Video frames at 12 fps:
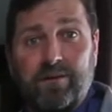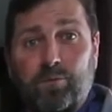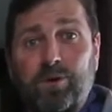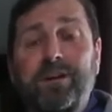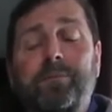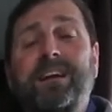
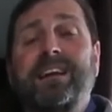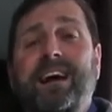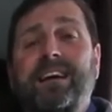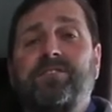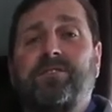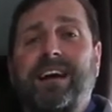Wouldn't it be
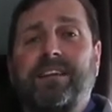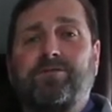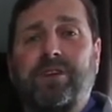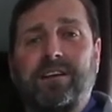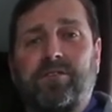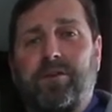nice if I had a
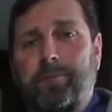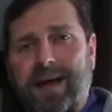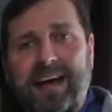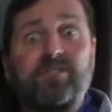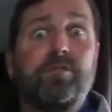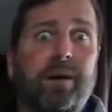trailer that
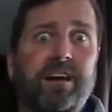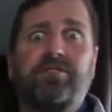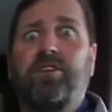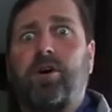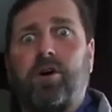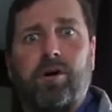
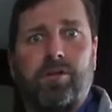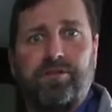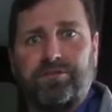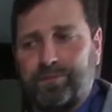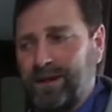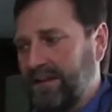maximized all
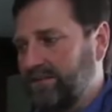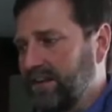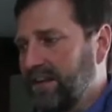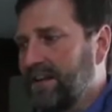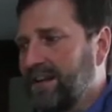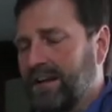the space?
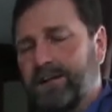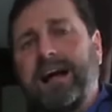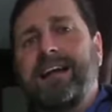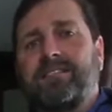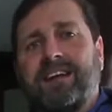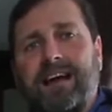A
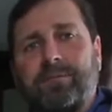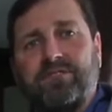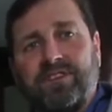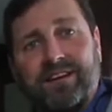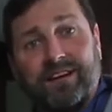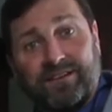lot of
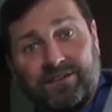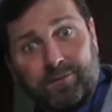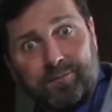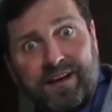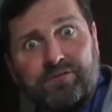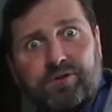times your
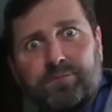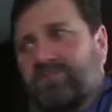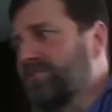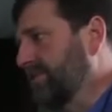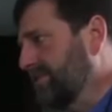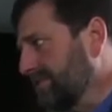
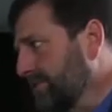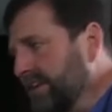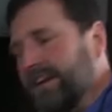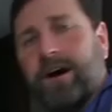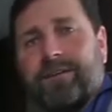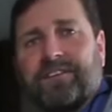bedroom's
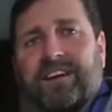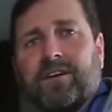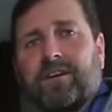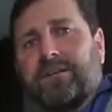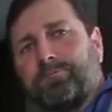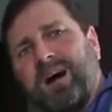secluded off
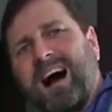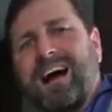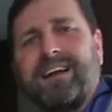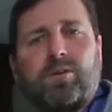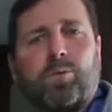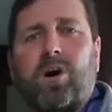here and
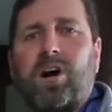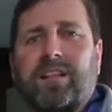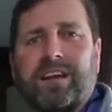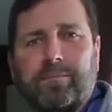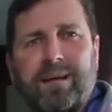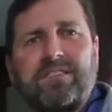behind a wall,
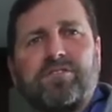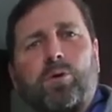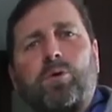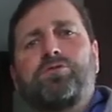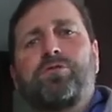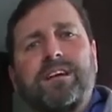and it makes the
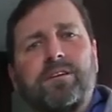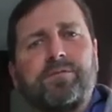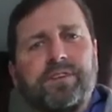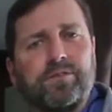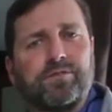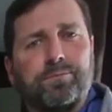whole trailer
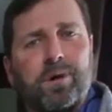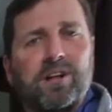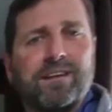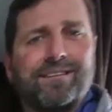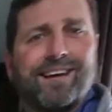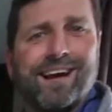feel
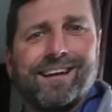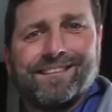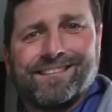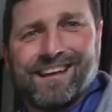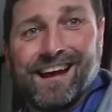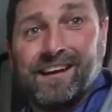small and tight
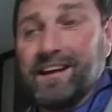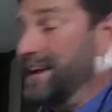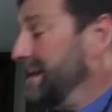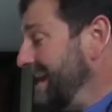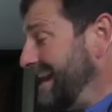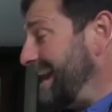inside.
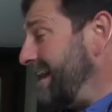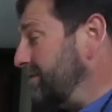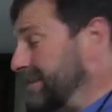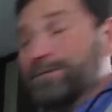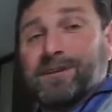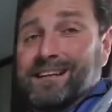And I
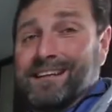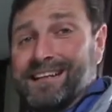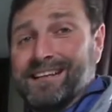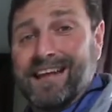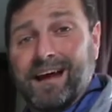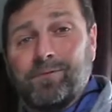only really
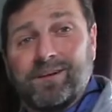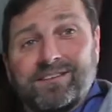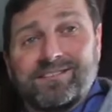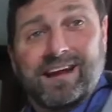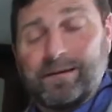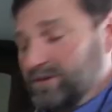need that when
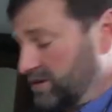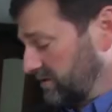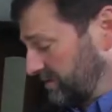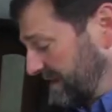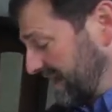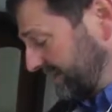it's time to go
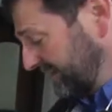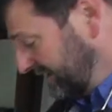to bed.